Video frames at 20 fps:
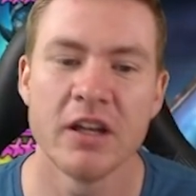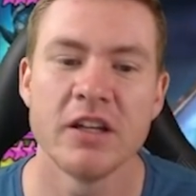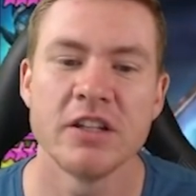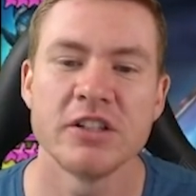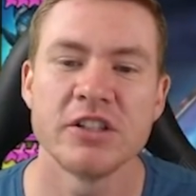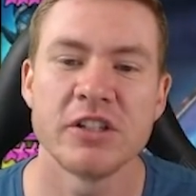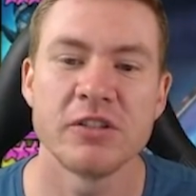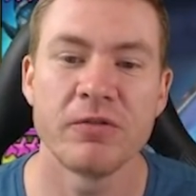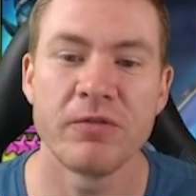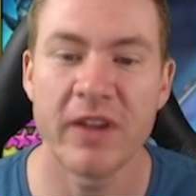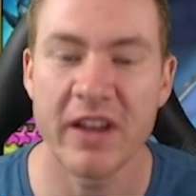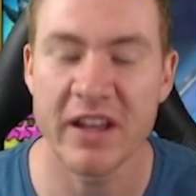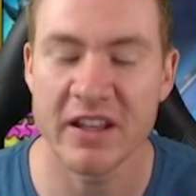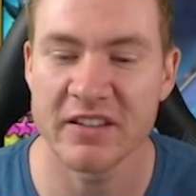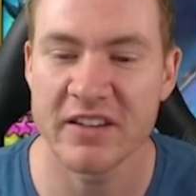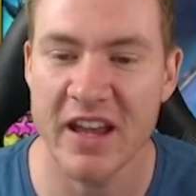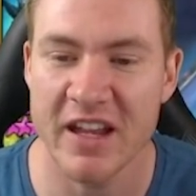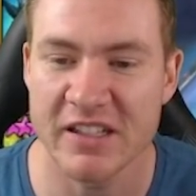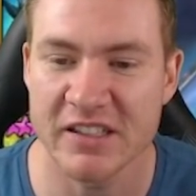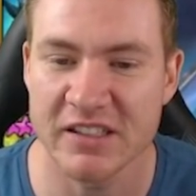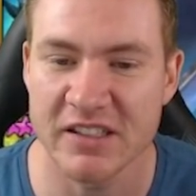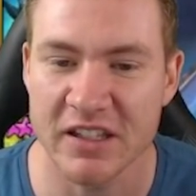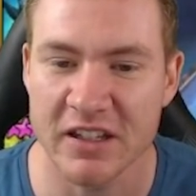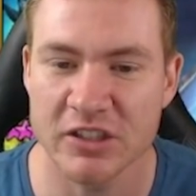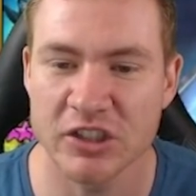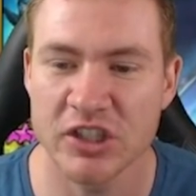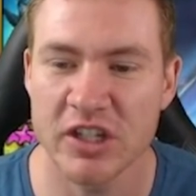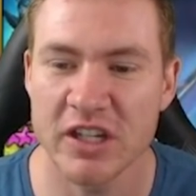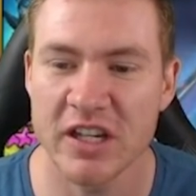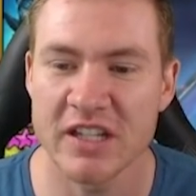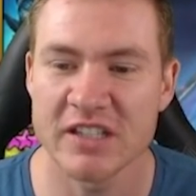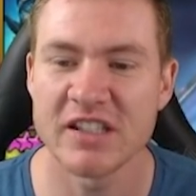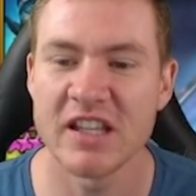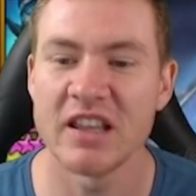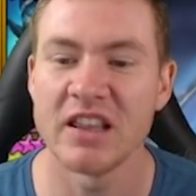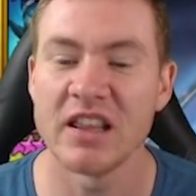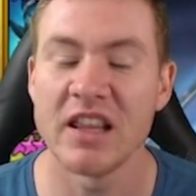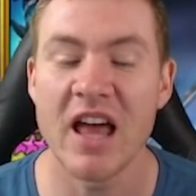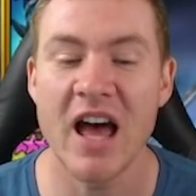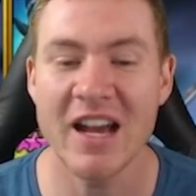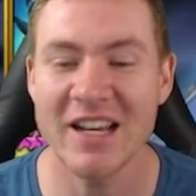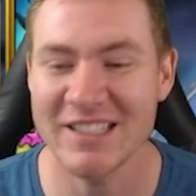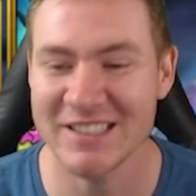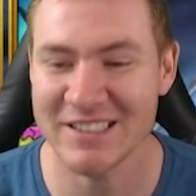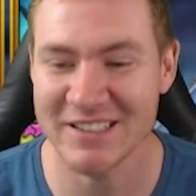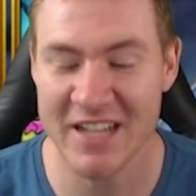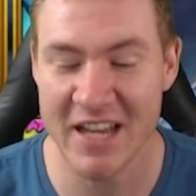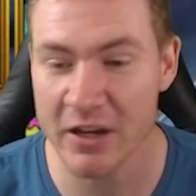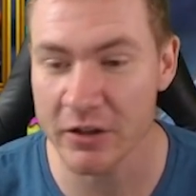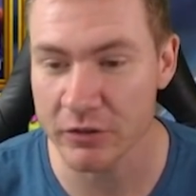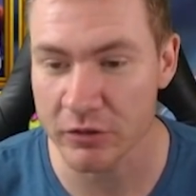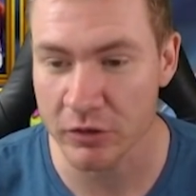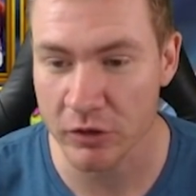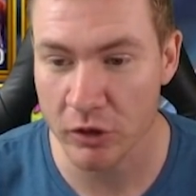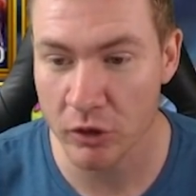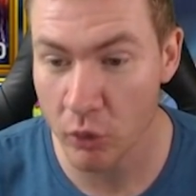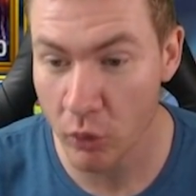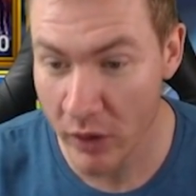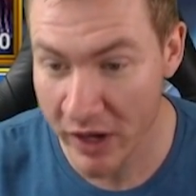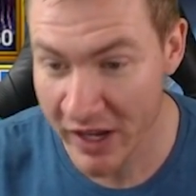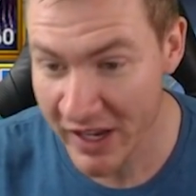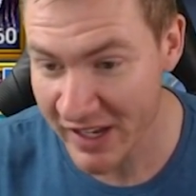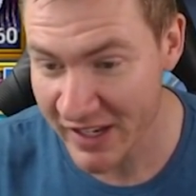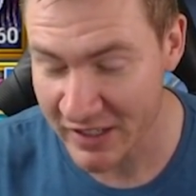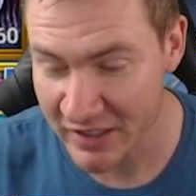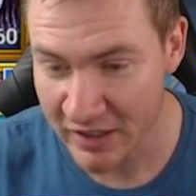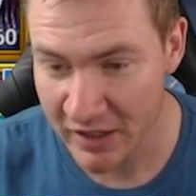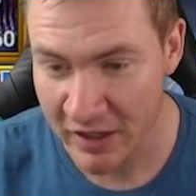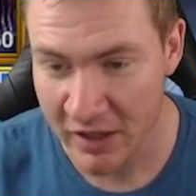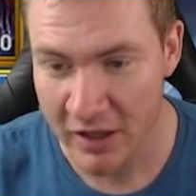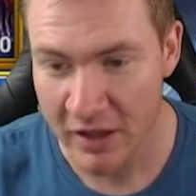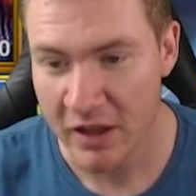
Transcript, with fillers: She's fantastic. She is the lockdown queen.